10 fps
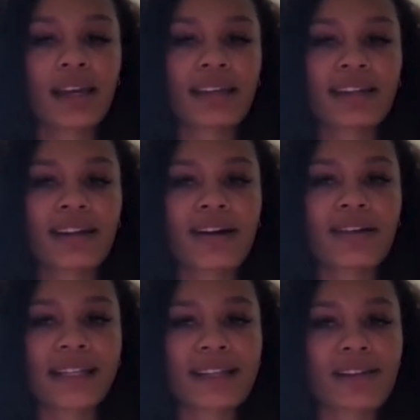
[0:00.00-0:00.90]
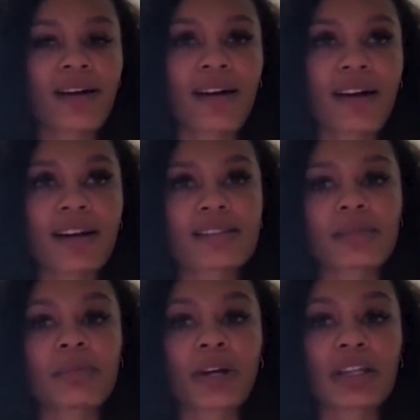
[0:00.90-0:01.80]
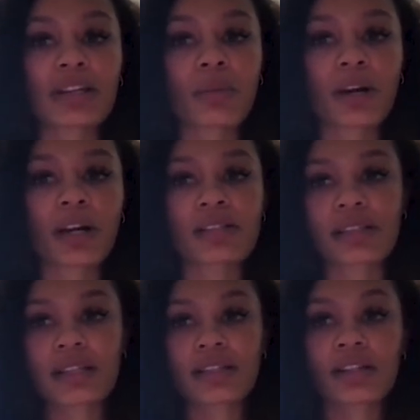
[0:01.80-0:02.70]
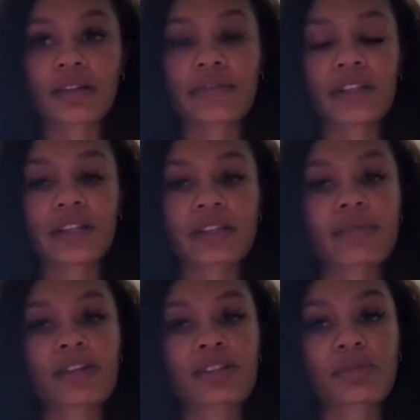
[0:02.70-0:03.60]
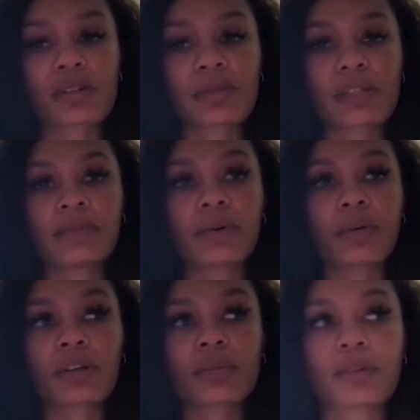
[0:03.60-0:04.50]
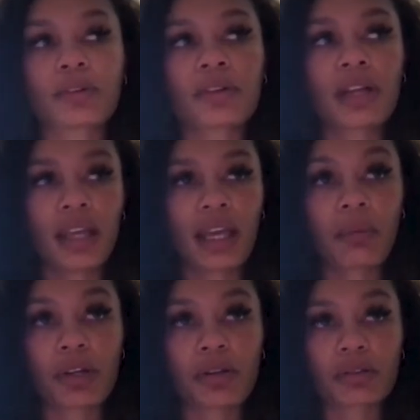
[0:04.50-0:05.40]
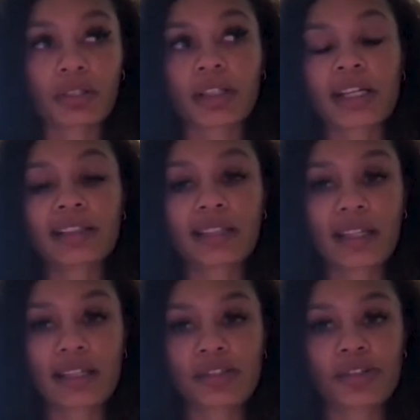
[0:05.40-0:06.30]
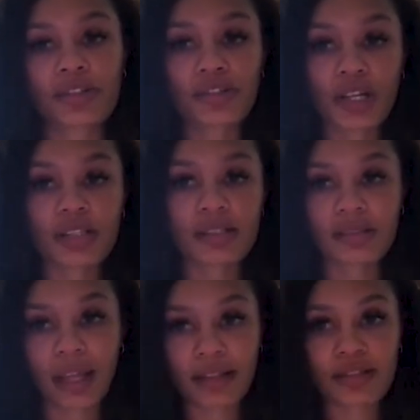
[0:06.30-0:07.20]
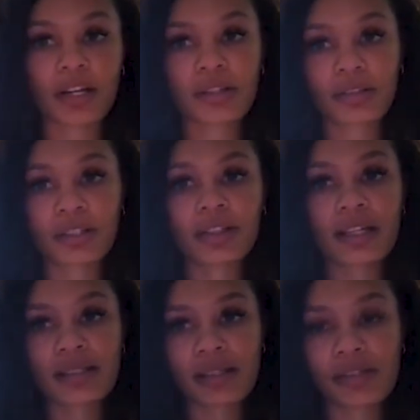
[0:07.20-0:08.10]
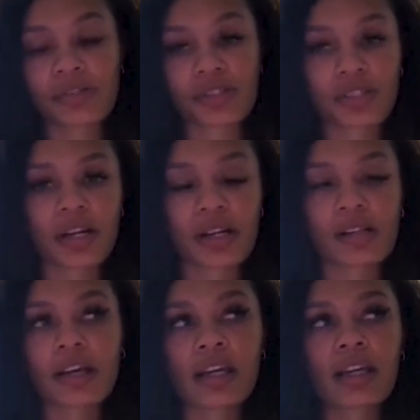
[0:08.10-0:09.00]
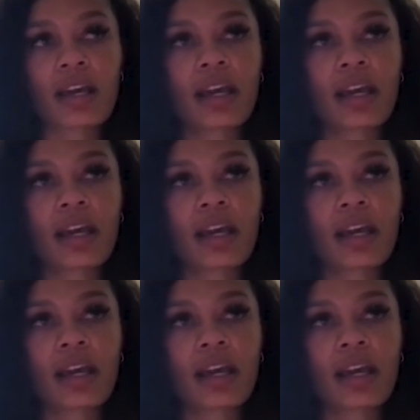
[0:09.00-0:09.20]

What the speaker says: you know, like it's hard to put into words the things that you're feeling, especially when you're being vulnerable and when you're learning things and you're just like starting to learn things and things are just starting to click.